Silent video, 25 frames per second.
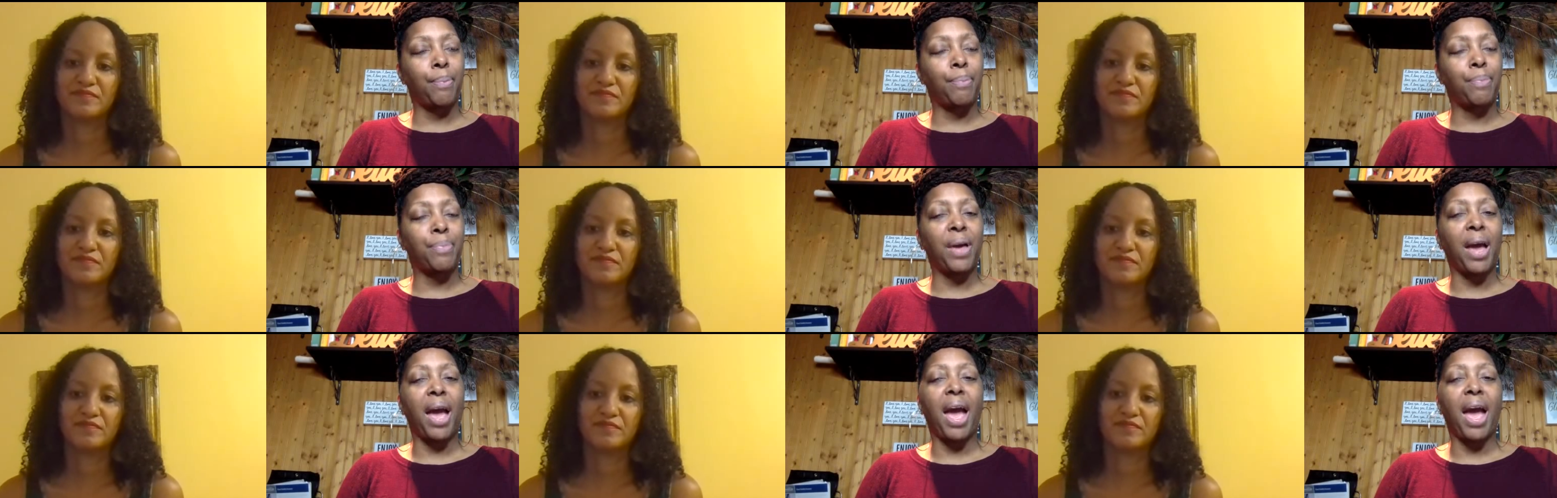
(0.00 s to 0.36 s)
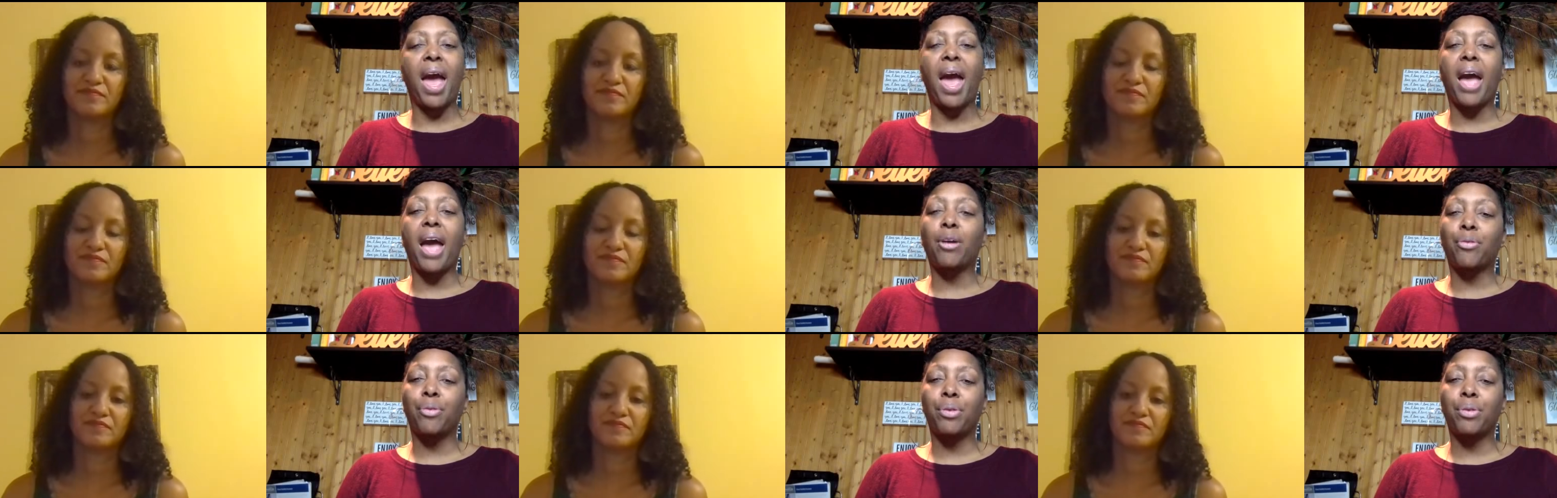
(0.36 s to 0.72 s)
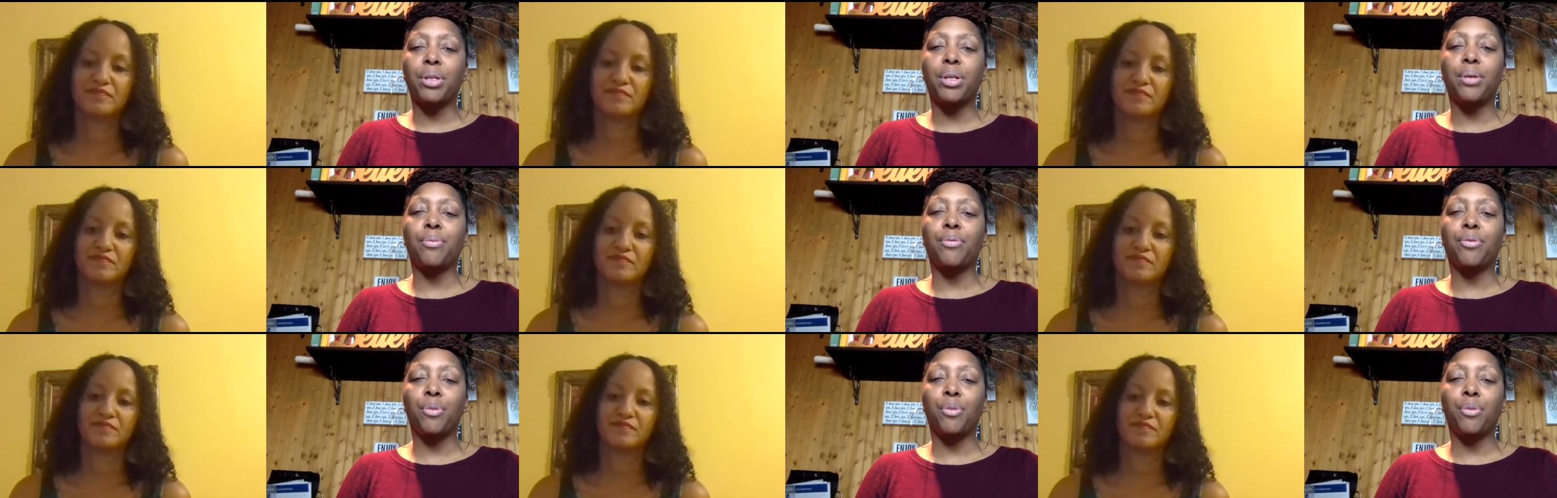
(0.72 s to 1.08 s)
Speaker 1: the
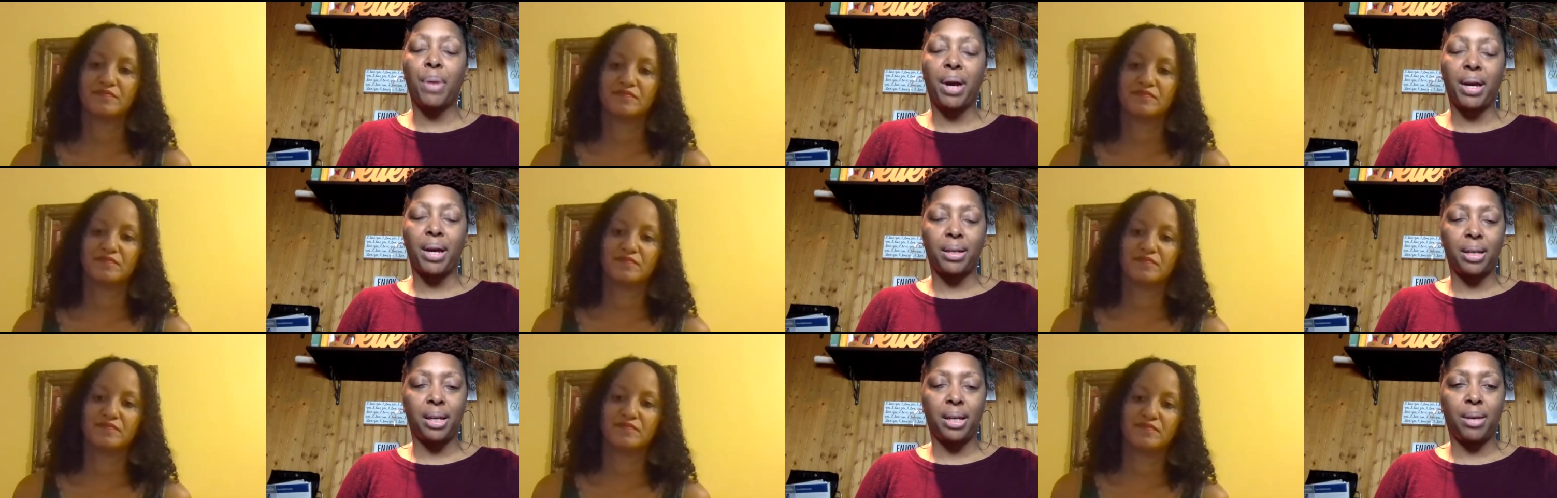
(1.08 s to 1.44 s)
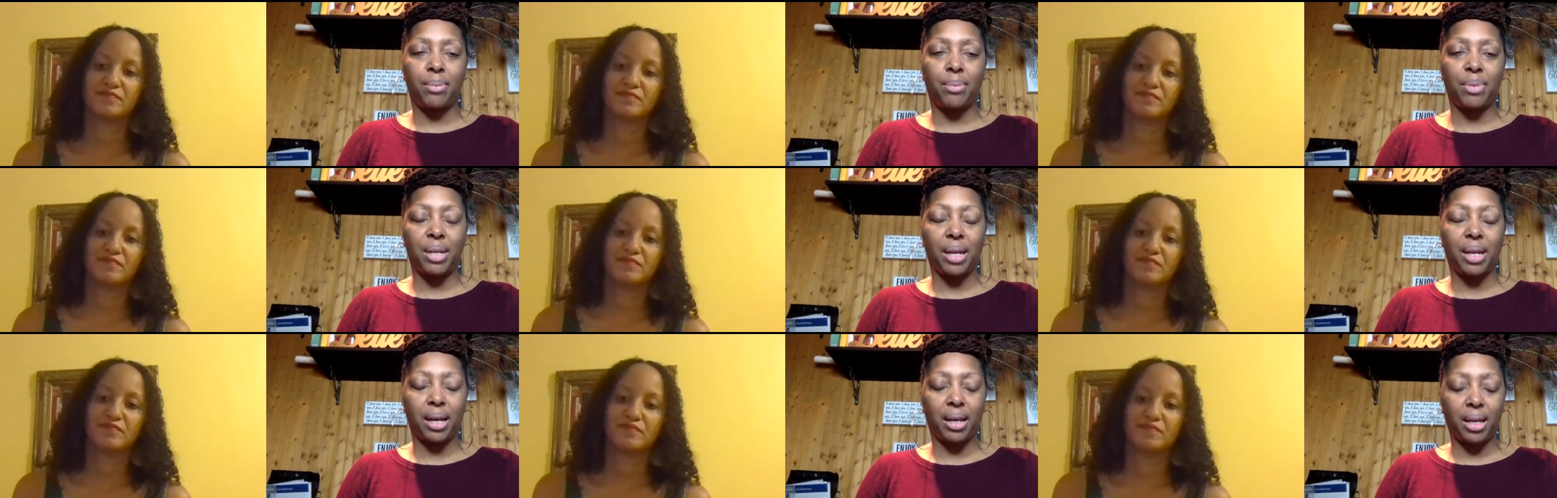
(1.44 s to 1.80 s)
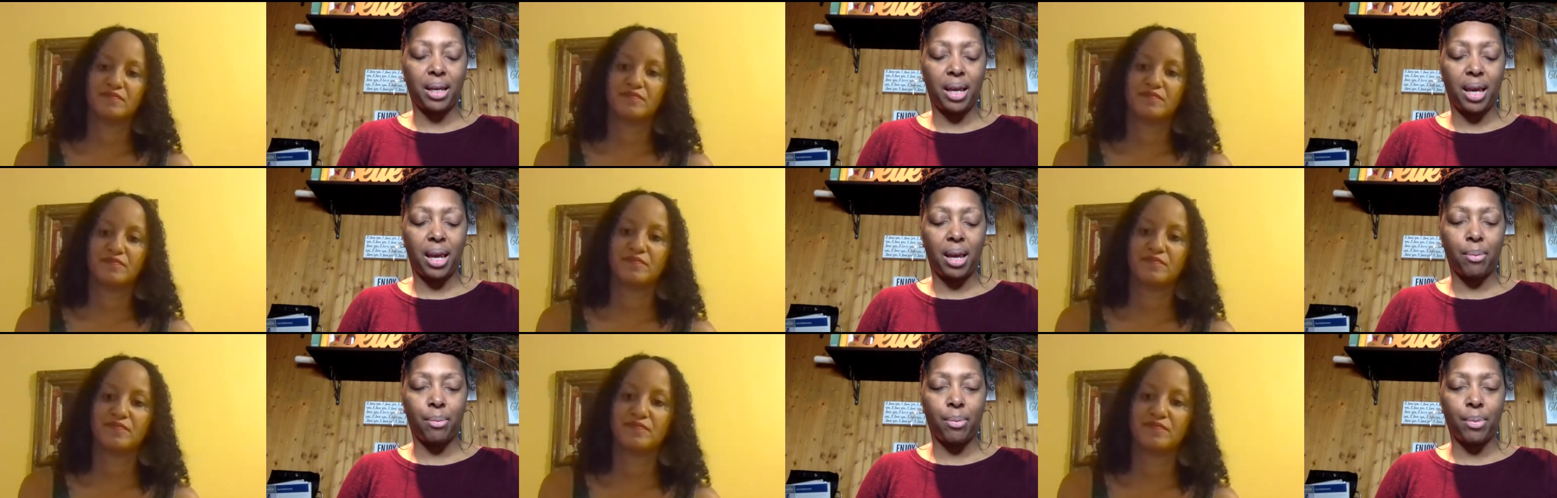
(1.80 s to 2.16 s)
acronym for my name that I
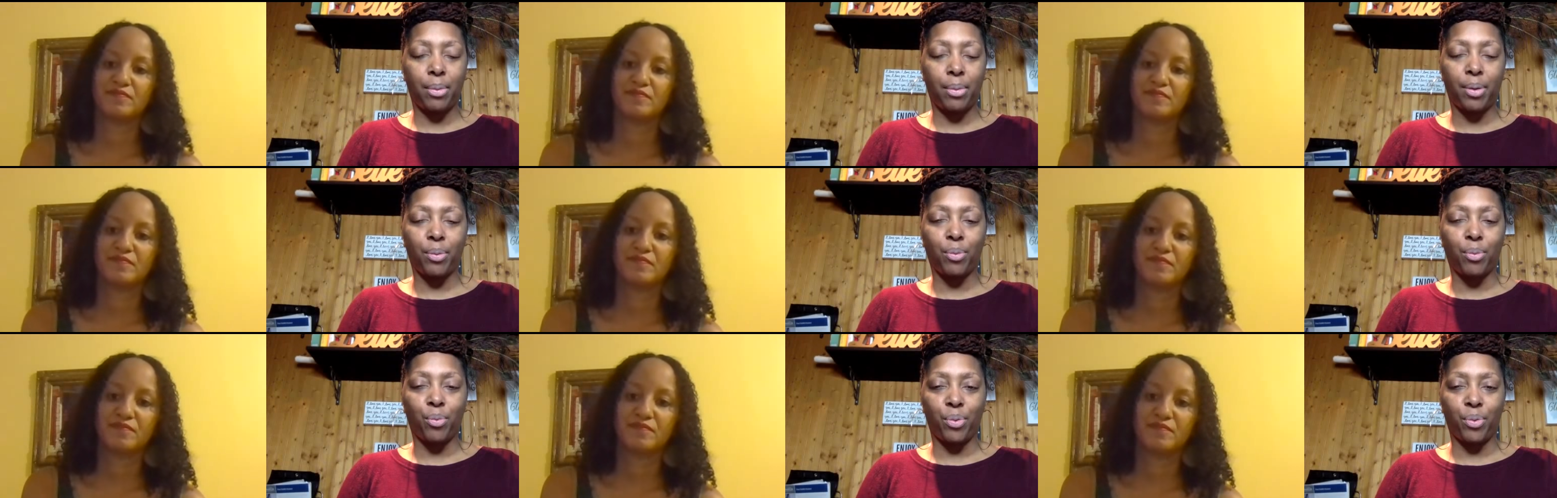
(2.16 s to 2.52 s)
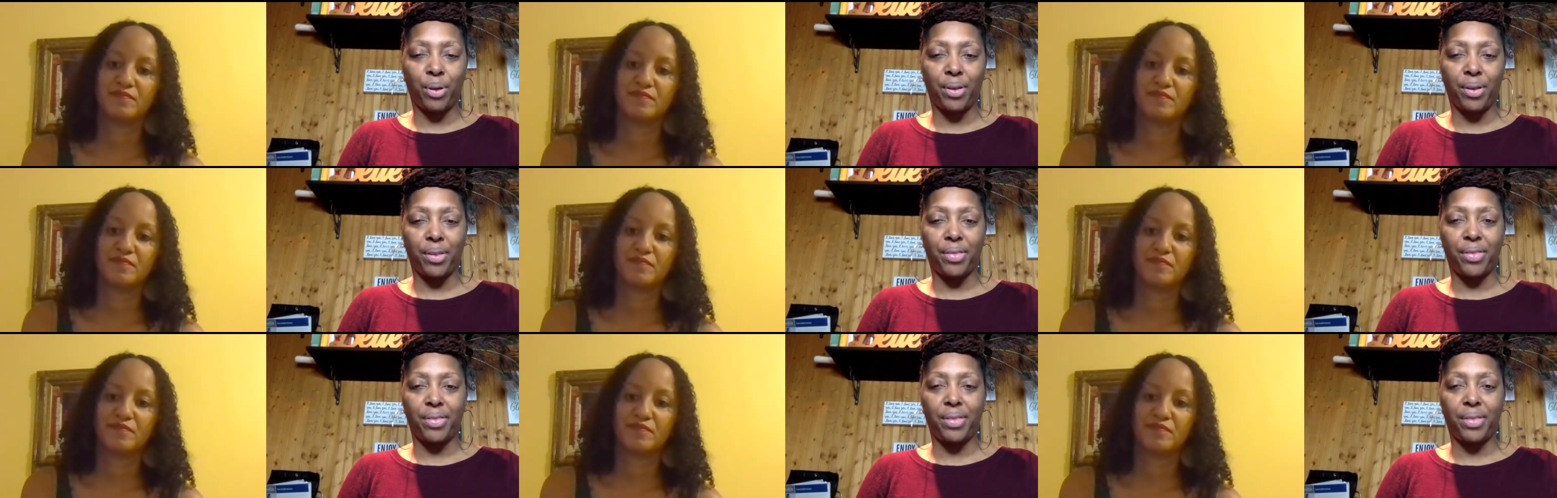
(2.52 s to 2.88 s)
came up with